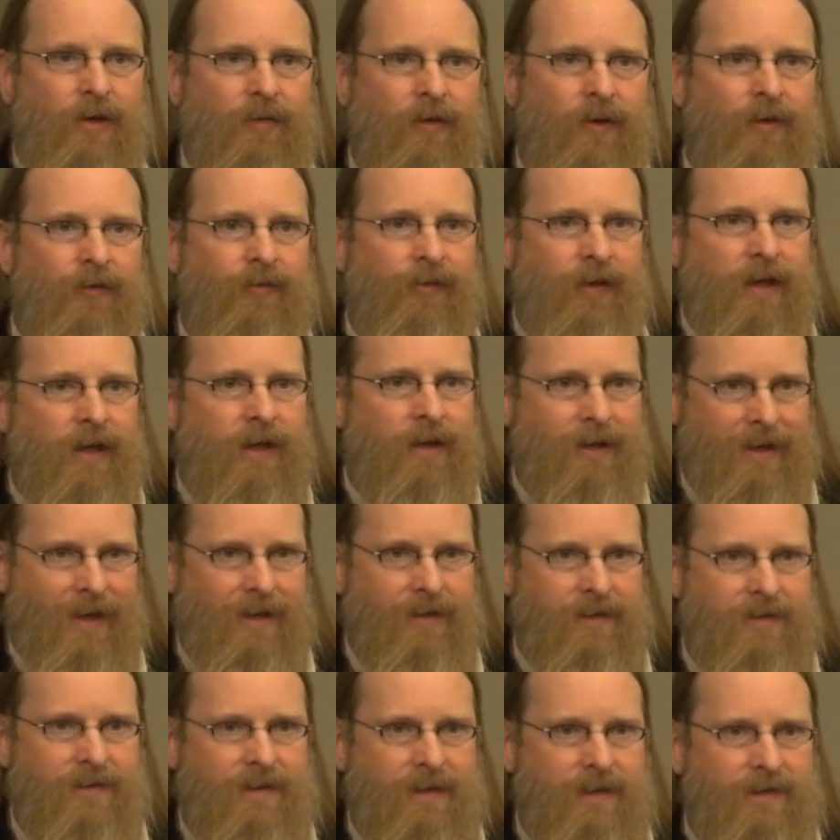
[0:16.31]
University
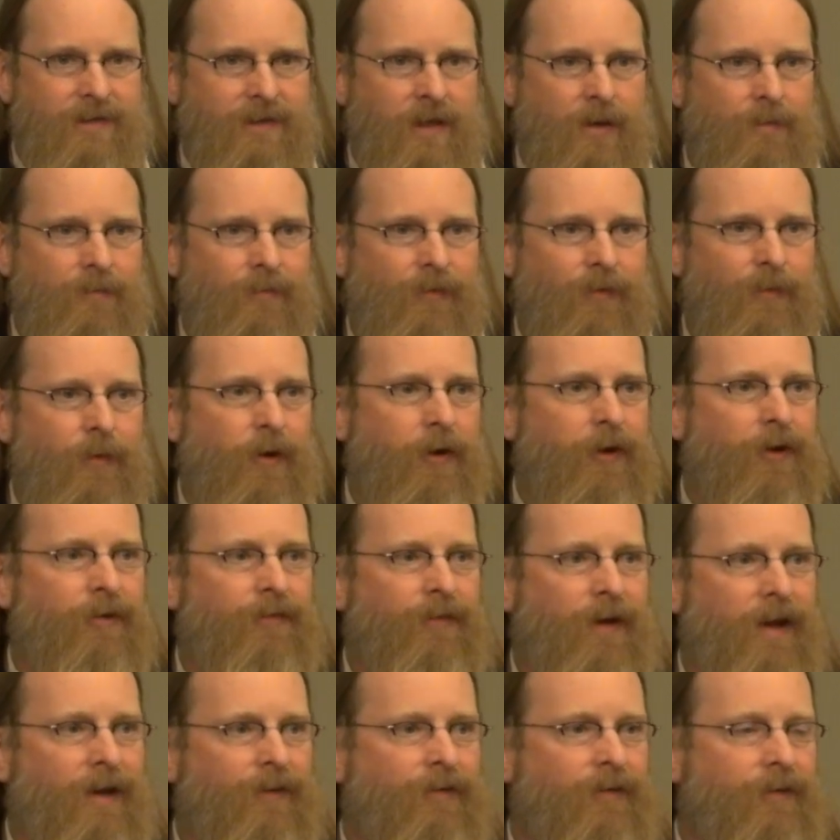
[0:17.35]
and see some familiar
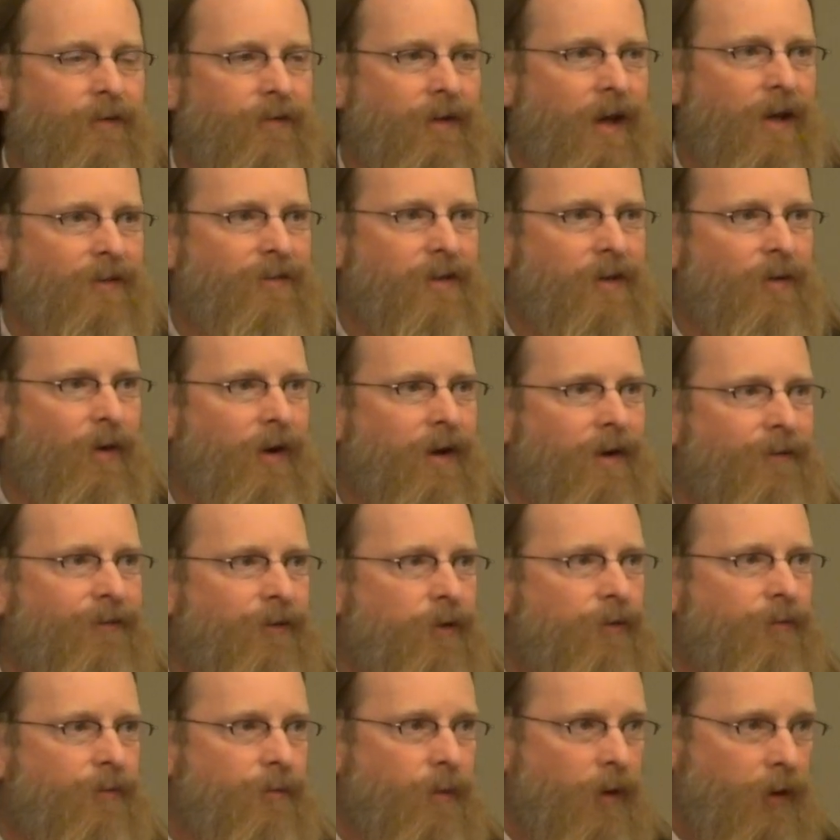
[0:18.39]
faces, actually quite a
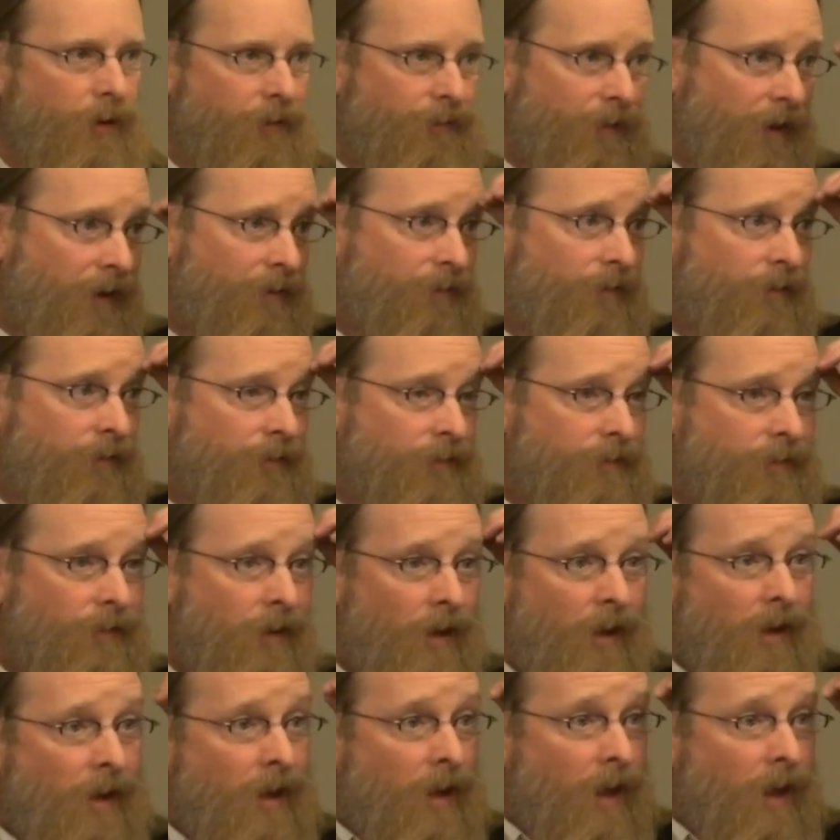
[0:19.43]
few familiar faces.